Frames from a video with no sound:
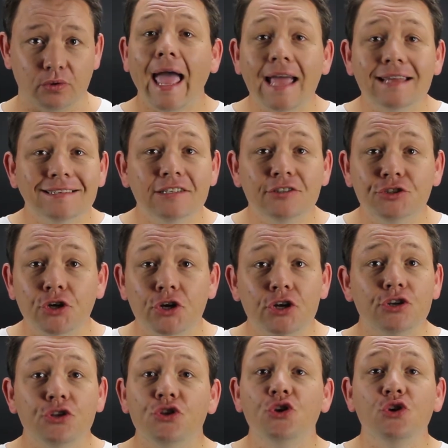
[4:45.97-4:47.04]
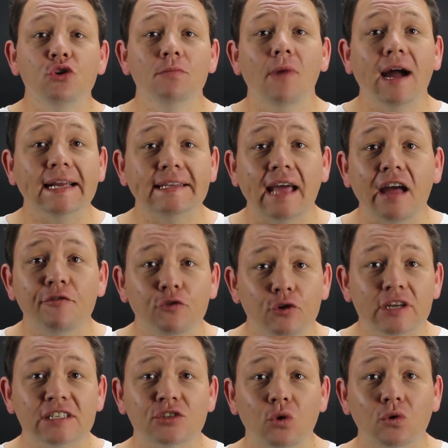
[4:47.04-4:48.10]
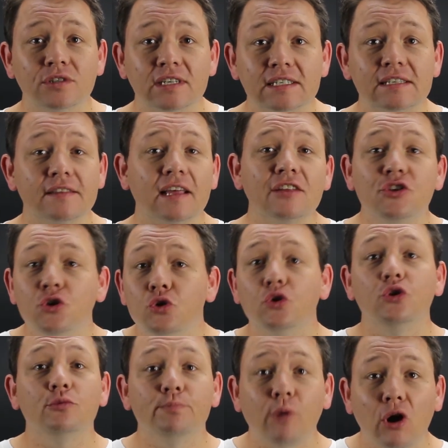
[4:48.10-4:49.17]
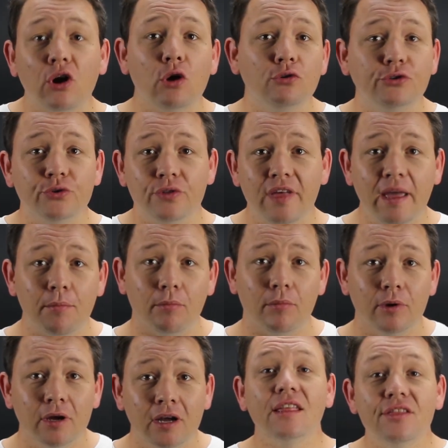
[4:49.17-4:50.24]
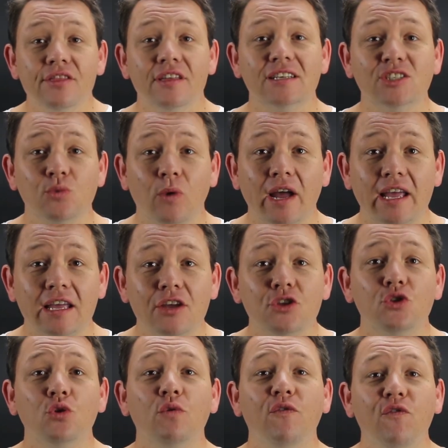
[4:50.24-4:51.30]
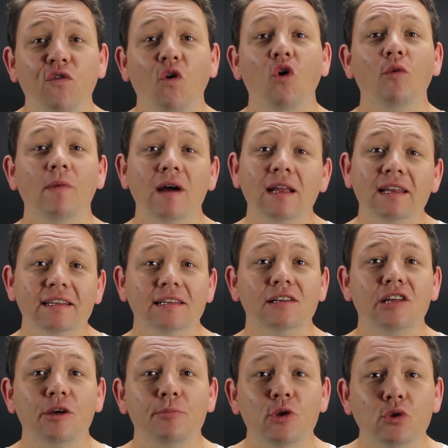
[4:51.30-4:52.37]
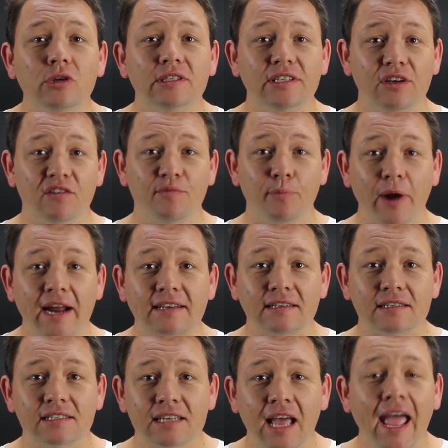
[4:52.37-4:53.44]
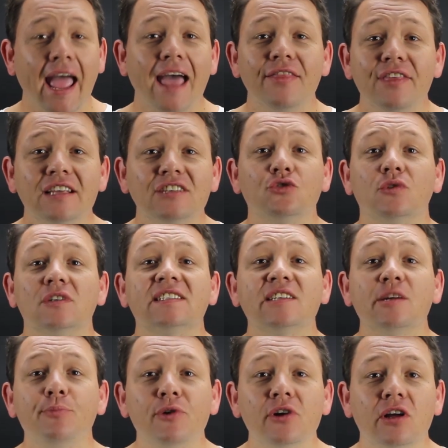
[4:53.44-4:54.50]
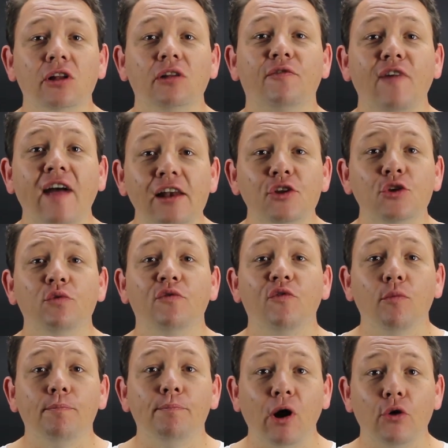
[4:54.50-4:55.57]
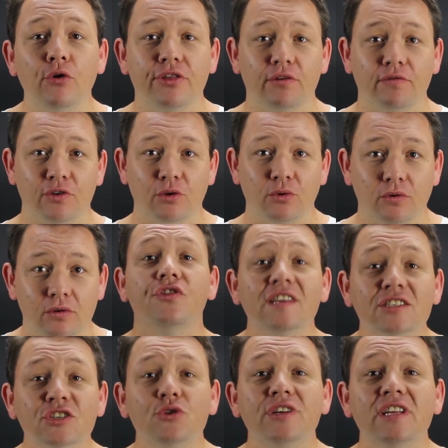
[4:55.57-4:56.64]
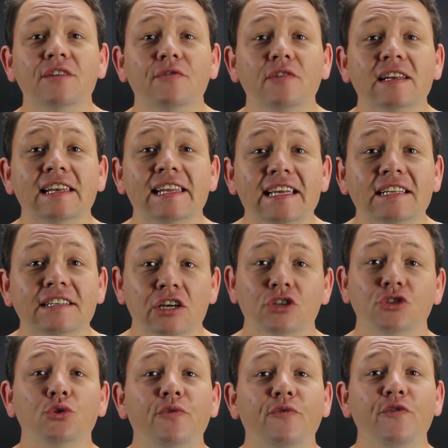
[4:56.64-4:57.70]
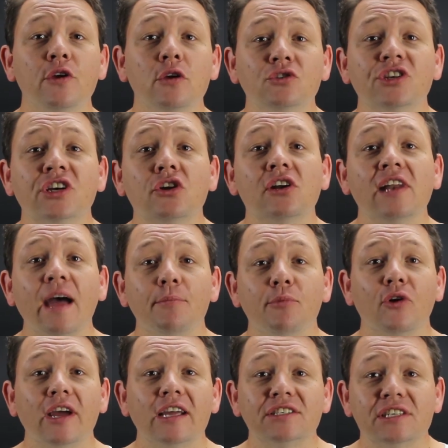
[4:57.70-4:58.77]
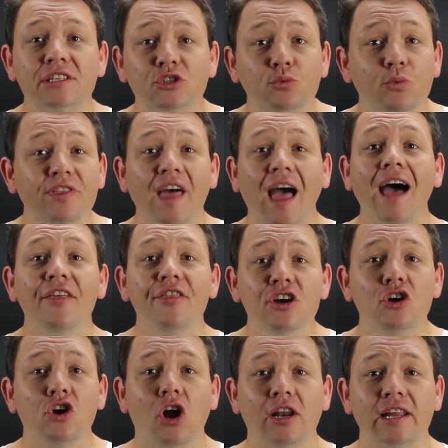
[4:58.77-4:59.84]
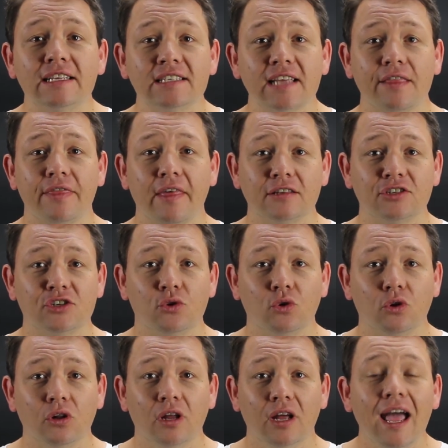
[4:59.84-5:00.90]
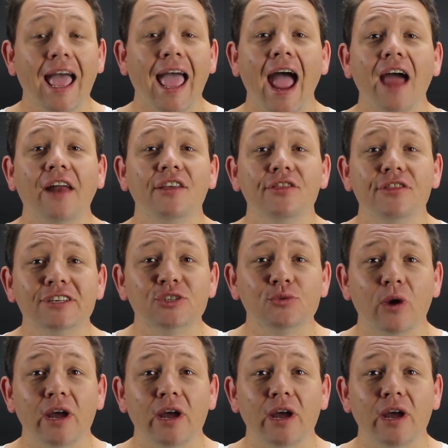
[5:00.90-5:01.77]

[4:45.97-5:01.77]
And in turn, you might have resources that you could borrow to them. In this way, you form a little community of practice and there's reciprocal value for both of you. This could even lead to future collaborations with other colleagues at that school. And in this